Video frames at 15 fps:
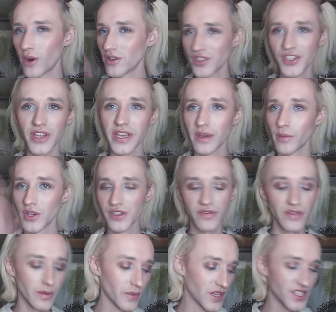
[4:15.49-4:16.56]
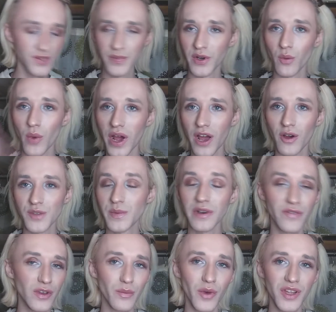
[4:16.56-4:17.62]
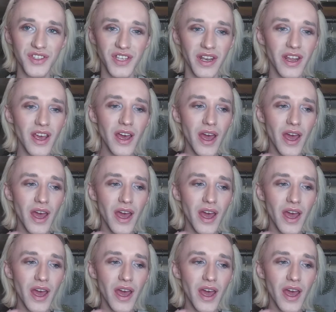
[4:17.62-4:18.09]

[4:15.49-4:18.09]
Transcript: I'll just link a bunch of them because it's been a while. It's been a few months, and